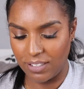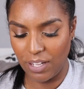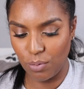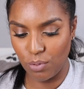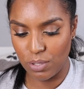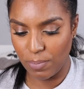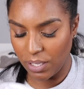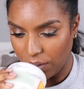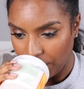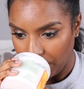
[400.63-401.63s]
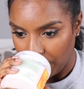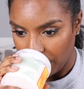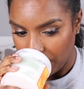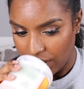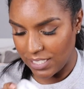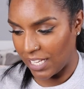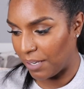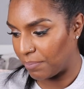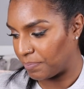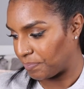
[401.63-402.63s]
They all smell the same.